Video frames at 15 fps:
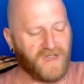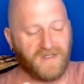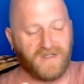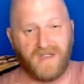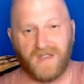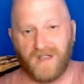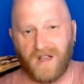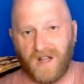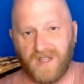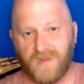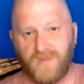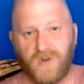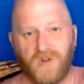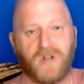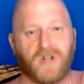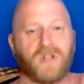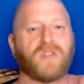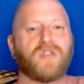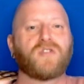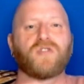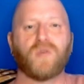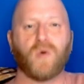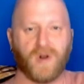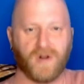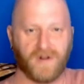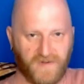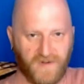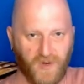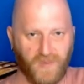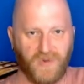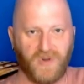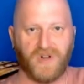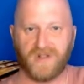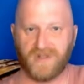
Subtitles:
Tikhon's book, the Jordanville book.